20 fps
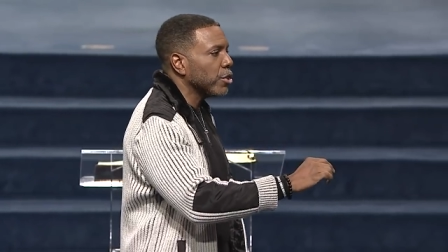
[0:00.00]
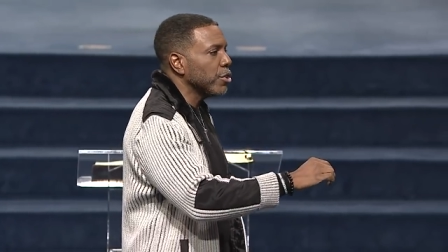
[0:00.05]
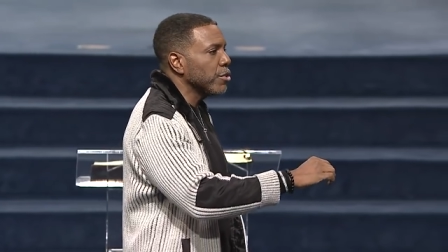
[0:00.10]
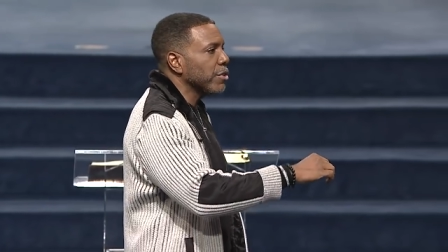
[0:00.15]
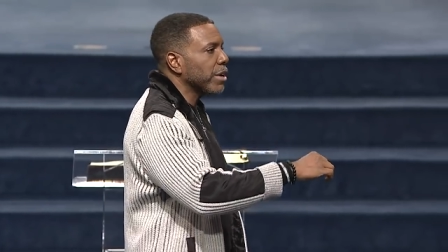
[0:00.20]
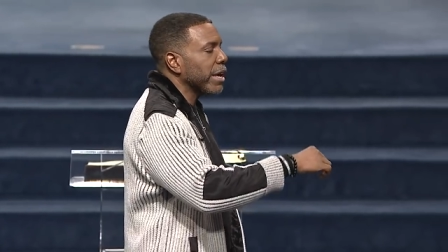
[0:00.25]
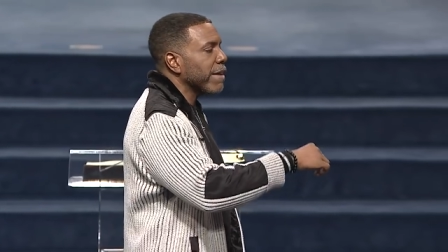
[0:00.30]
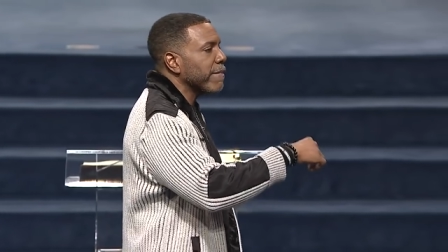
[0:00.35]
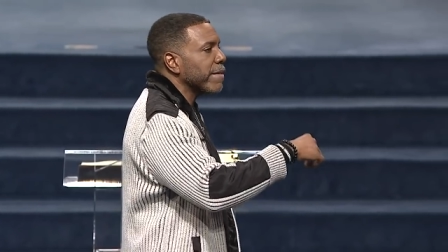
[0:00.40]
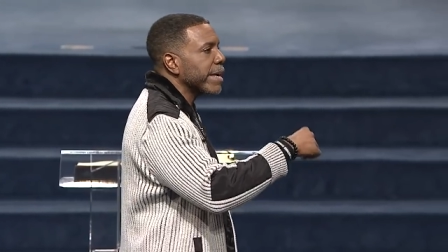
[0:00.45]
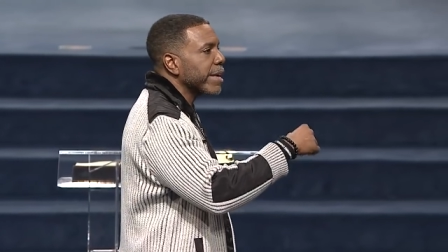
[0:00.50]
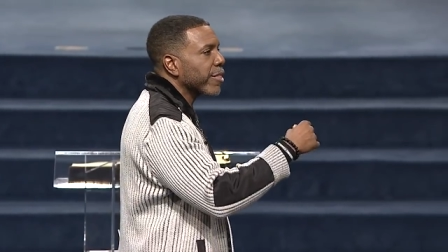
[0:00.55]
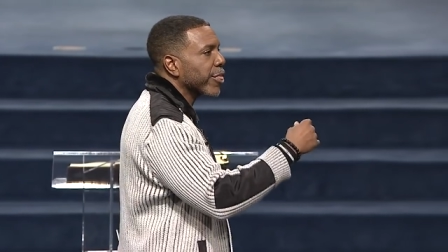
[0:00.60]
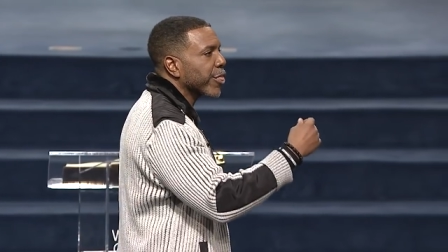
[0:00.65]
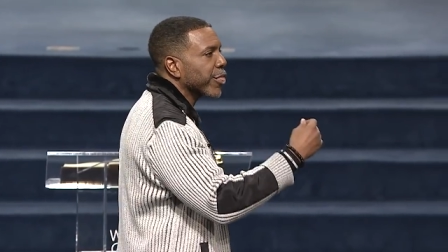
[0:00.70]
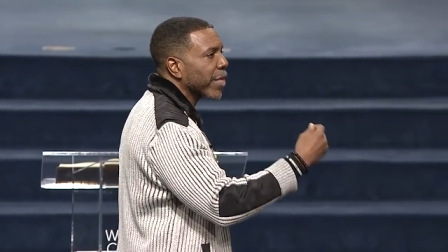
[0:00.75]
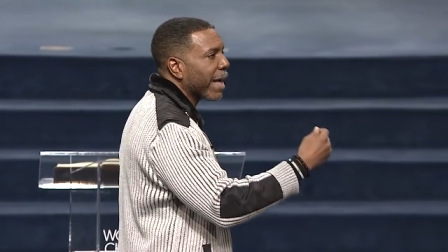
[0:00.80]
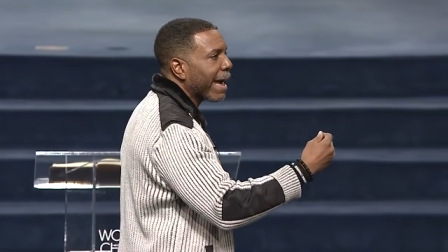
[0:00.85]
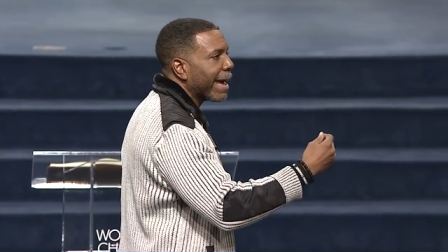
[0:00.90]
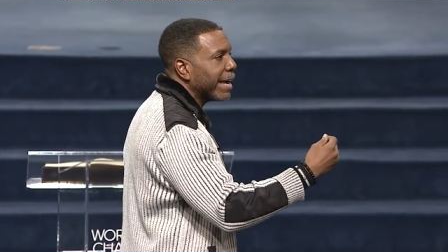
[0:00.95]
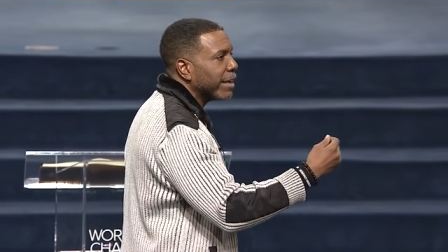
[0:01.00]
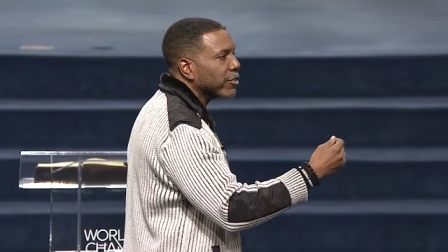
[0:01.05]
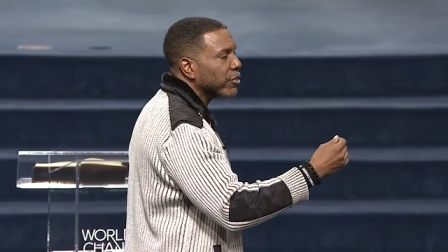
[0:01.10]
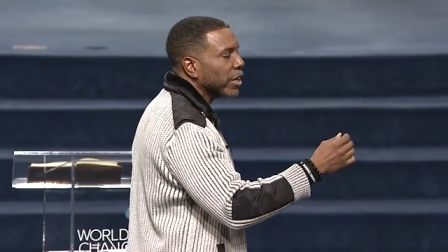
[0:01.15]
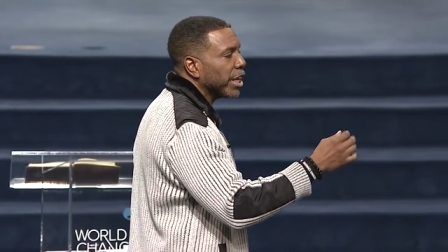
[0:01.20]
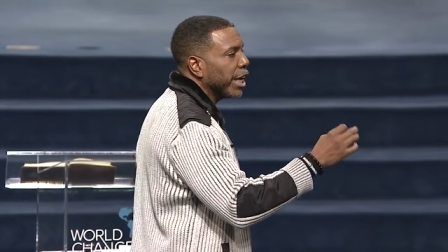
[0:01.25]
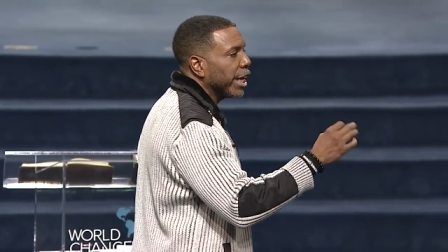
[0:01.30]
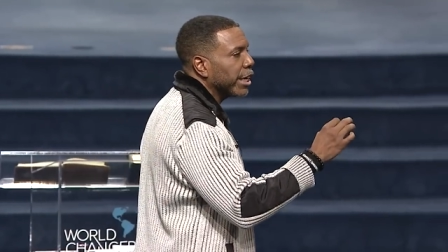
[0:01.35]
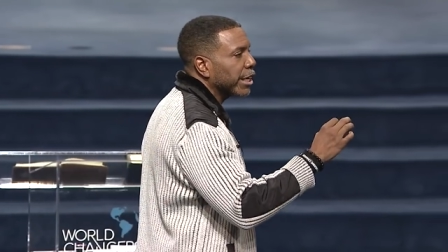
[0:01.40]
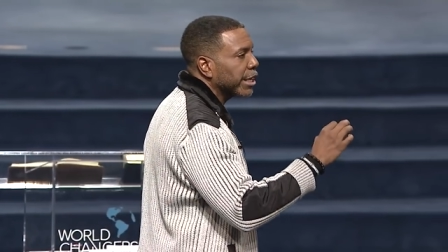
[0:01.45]
You giving
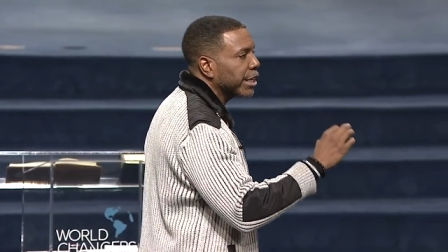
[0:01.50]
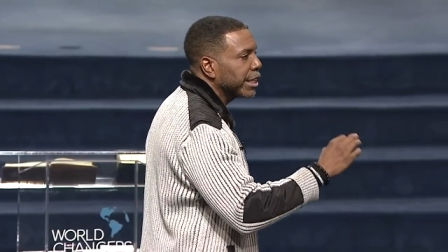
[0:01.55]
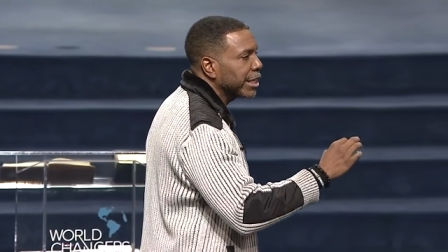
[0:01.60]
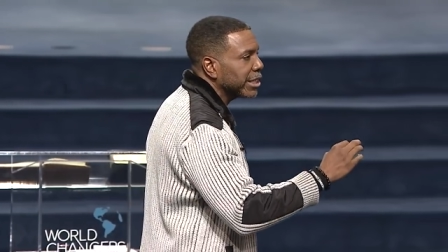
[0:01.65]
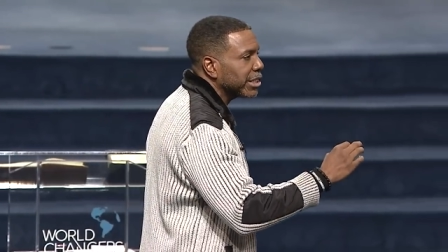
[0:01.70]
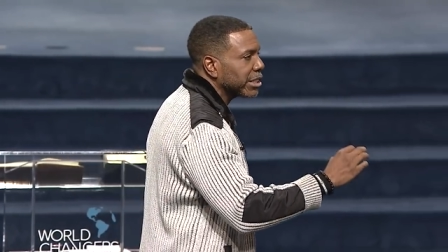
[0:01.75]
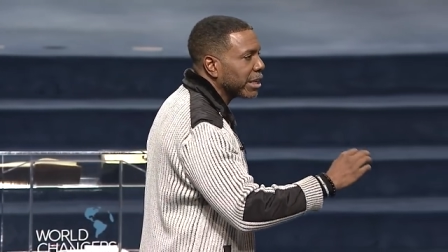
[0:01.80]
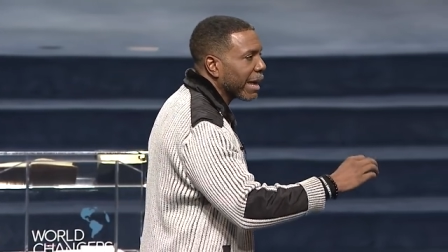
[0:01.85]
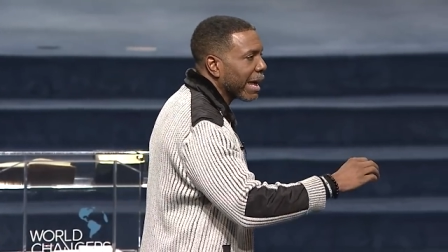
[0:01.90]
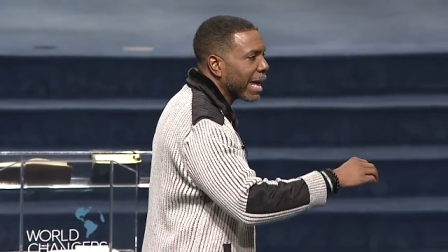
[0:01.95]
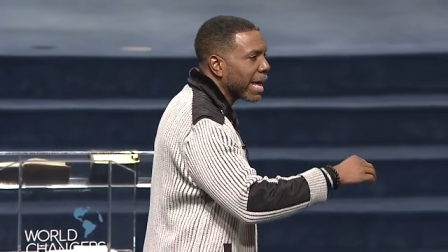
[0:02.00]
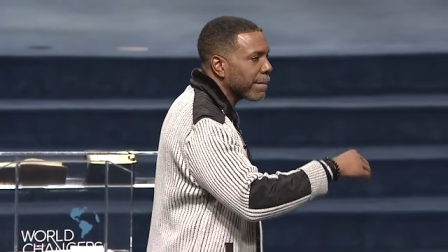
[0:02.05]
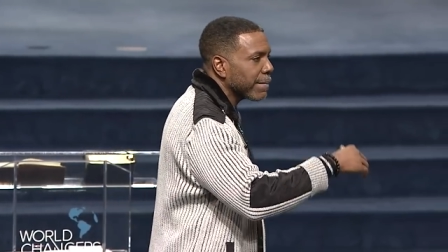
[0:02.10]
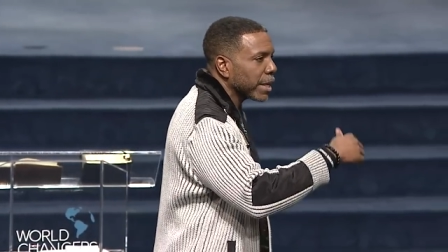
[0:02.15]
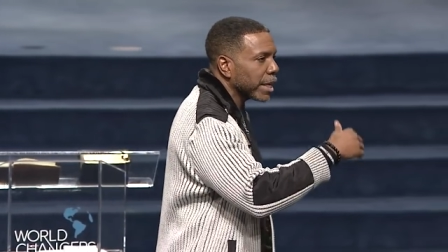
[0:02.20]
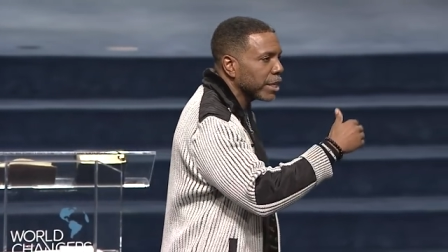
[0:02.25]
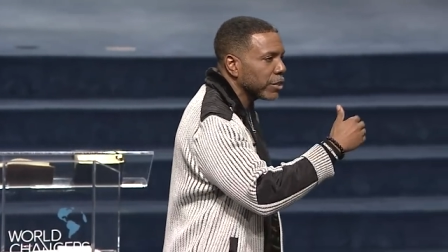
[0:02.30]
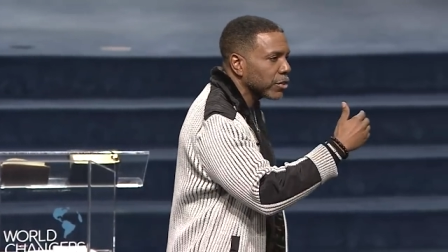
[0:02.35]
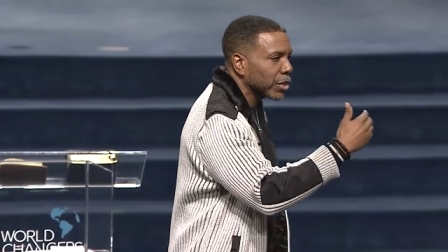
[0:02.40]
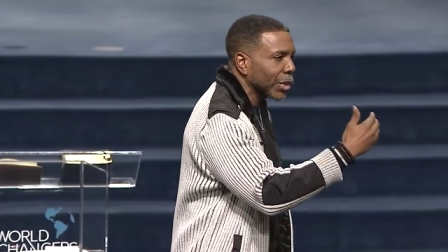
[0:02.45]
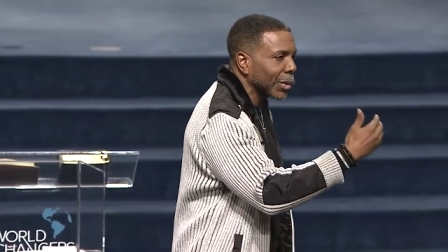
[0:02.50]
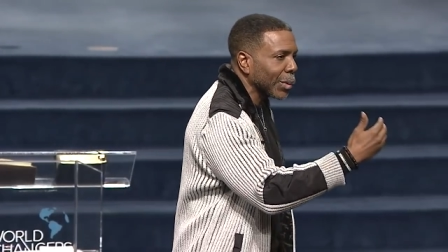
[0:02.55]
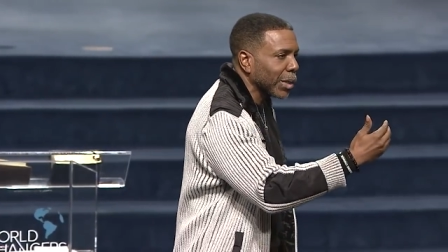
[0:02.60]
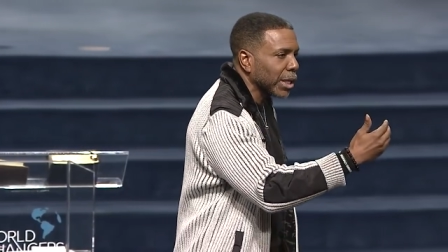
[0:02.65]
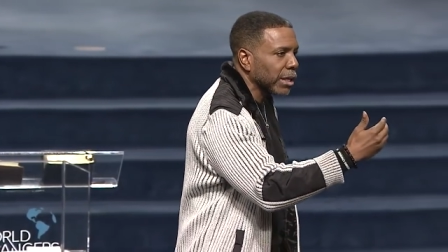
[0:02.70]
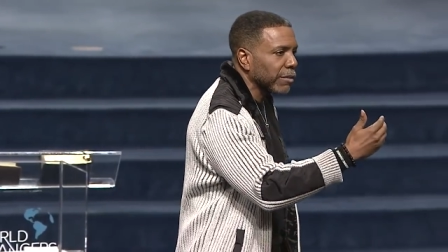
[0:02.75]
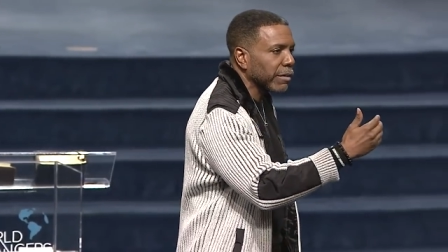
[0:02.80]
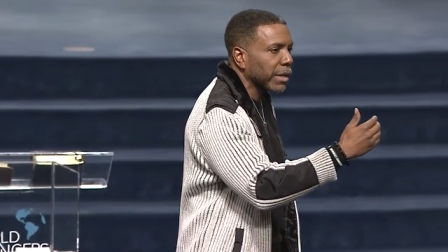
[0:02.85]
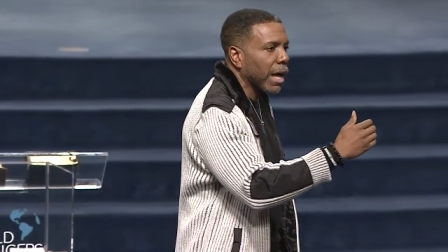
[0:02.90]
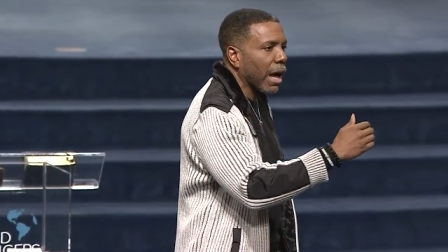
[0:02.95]
thanks in good time is the
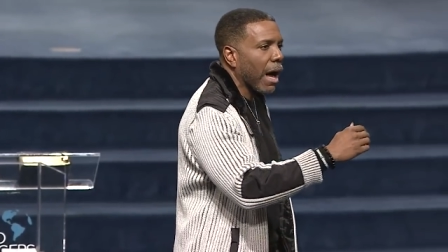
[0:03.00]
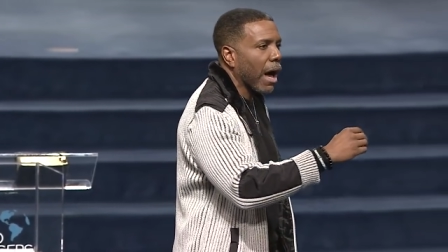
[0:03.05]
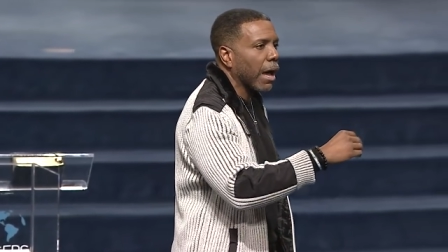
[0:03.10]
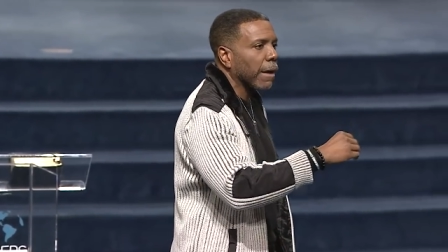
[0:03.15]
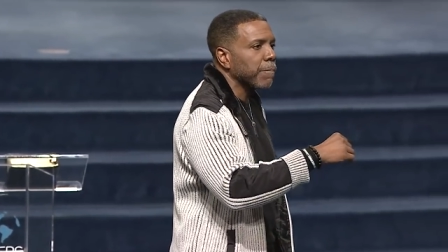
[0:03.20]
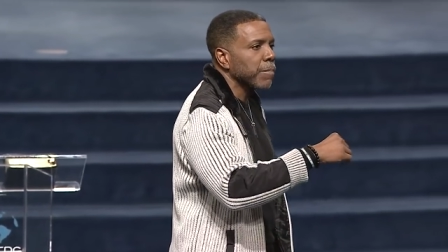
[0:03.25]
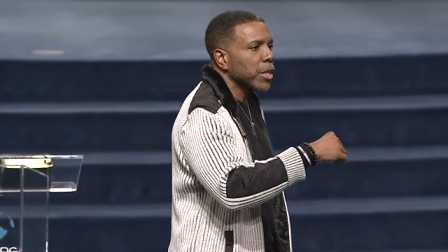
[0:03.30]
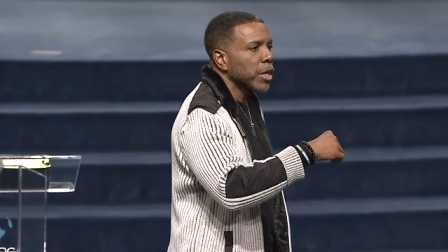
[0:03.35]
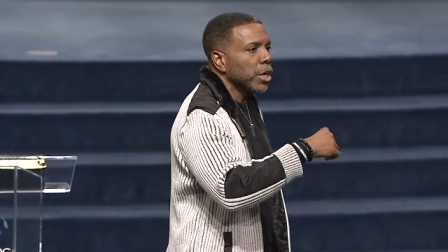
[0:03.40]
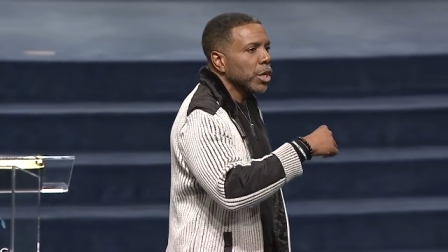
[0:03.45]
will of God.